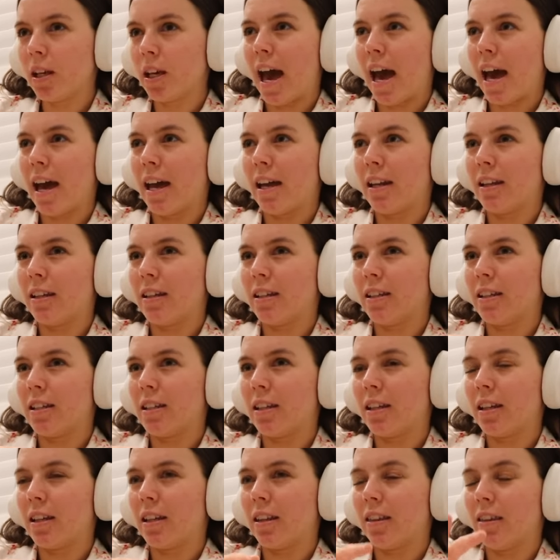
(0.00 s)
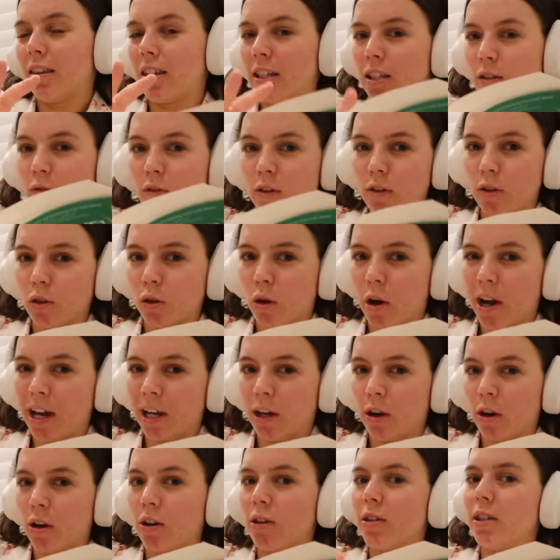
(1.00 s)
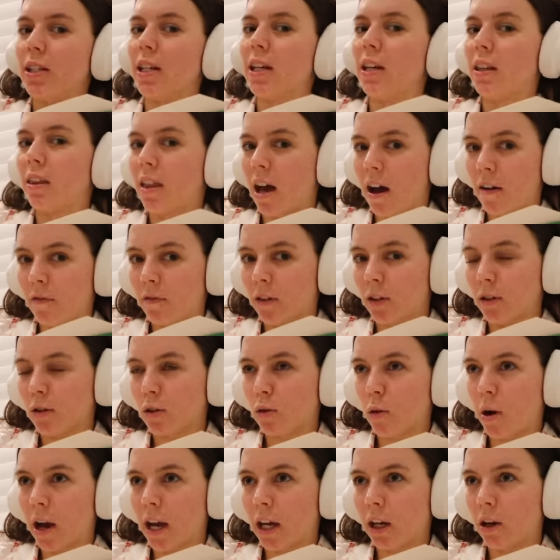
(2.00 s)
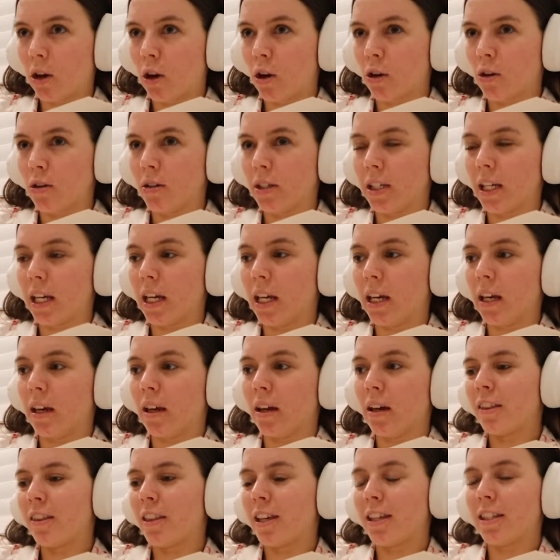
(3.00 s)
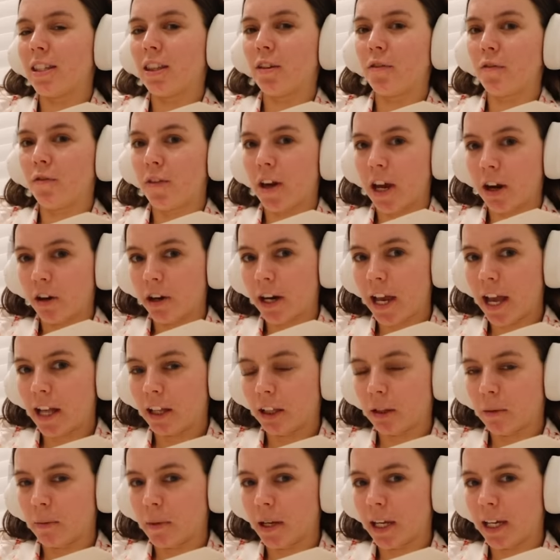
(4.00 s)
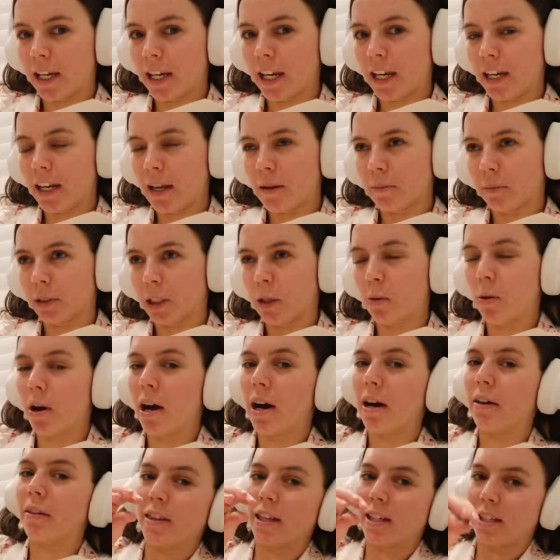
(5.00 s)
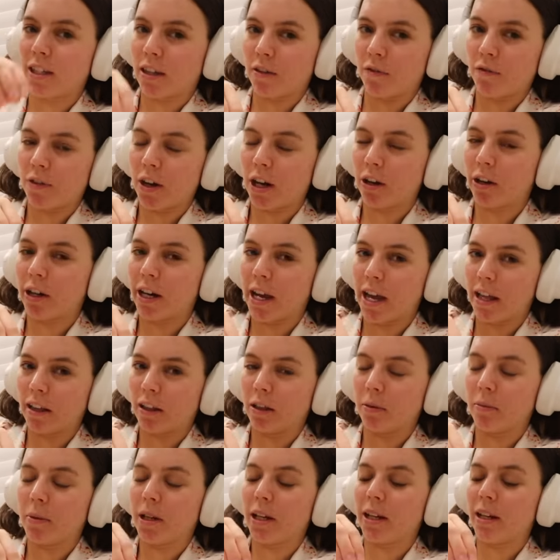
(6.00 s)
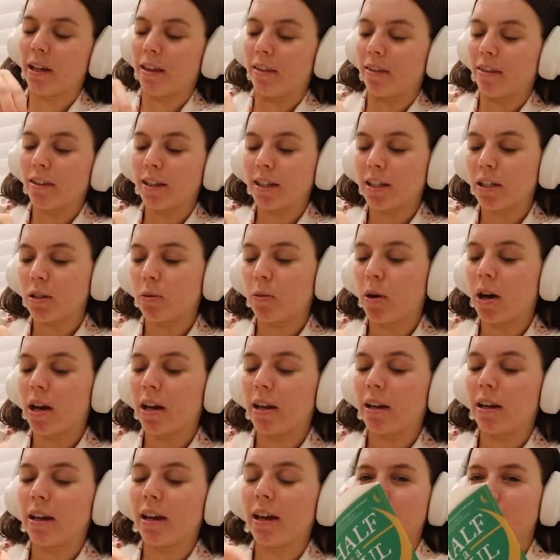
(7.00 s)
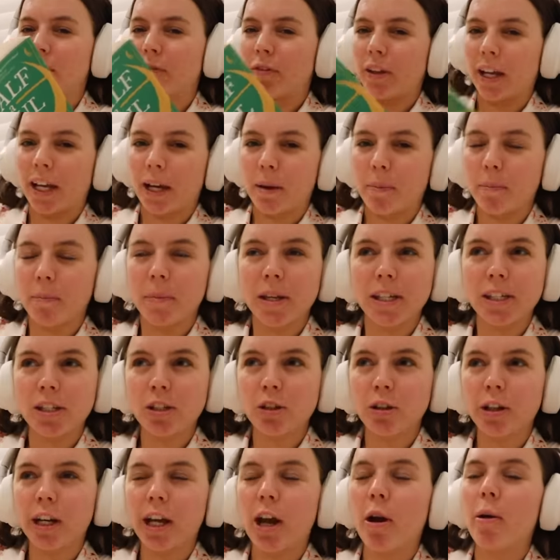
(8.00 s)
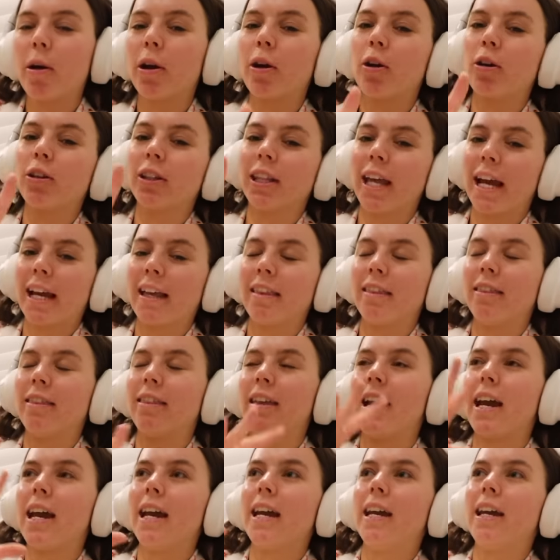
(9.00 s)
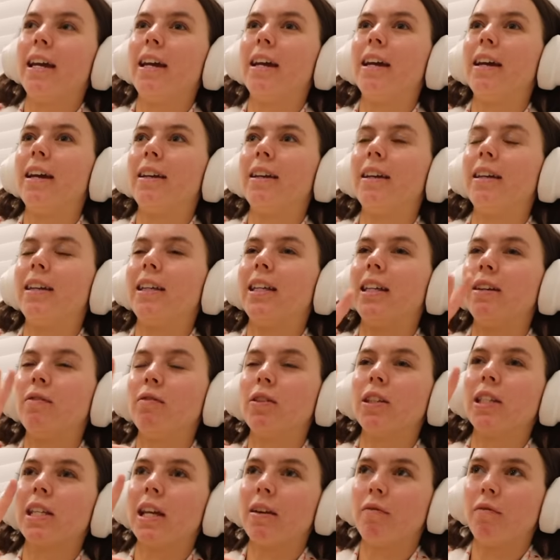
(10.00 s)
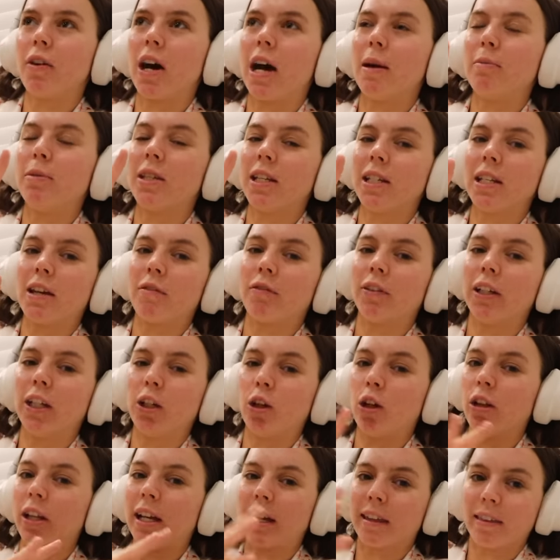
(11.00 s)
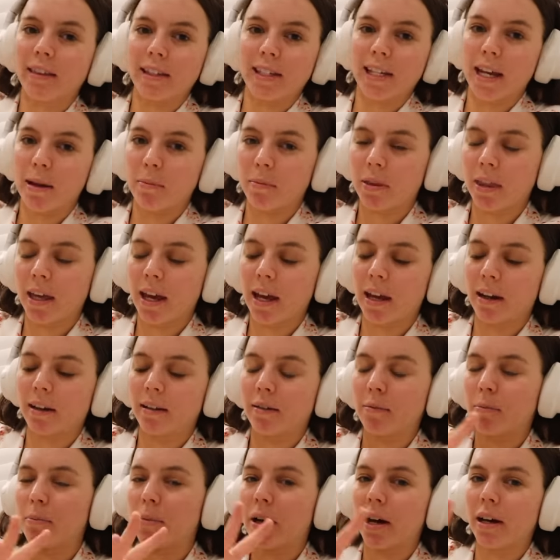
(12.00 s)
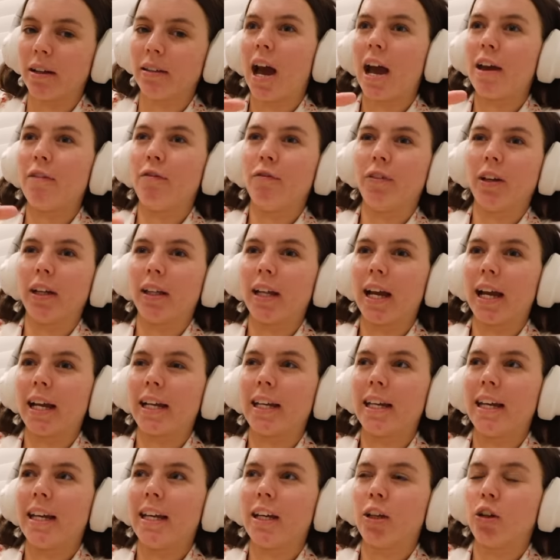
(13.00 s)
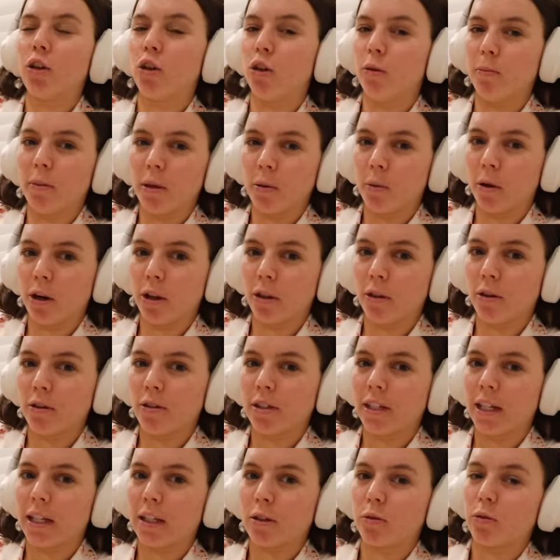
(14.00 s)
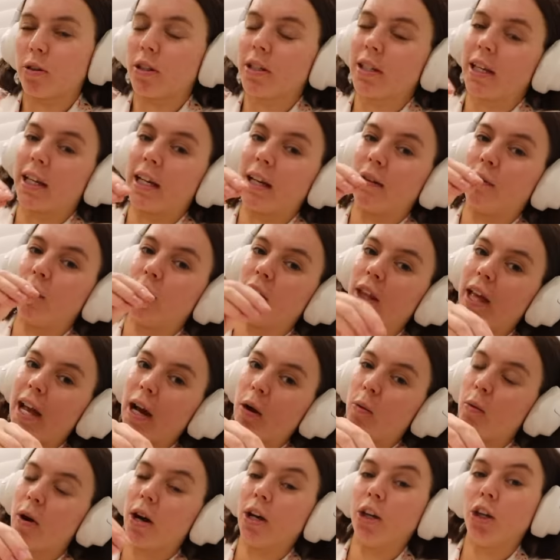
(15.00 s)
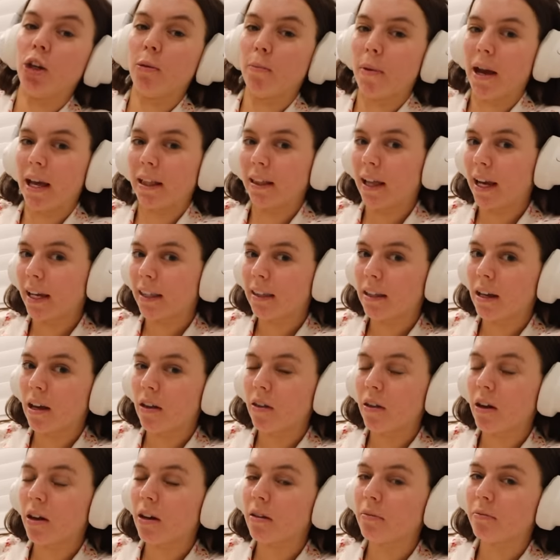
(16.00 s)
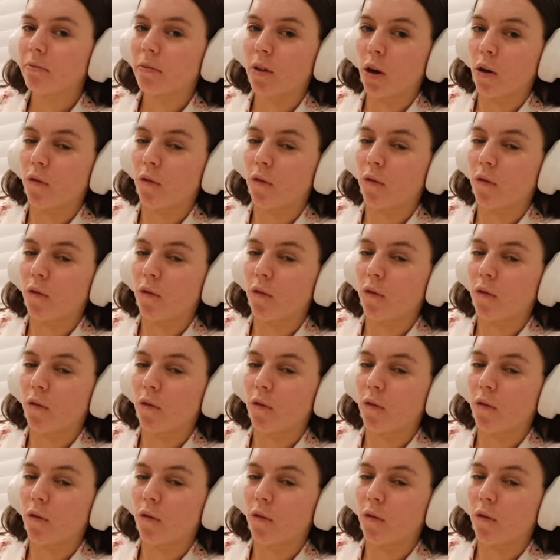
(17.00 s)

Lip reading: And this feels quite cozy, that feels quite cozy. There's the fairy element in Emily Wilde, there's the fairy element in this one. Bit of like mystery going on, like they give the same vibes. They're definitely not like the same thing, but I feel like it could be one of those things where it's like, if you like one, you may like the other.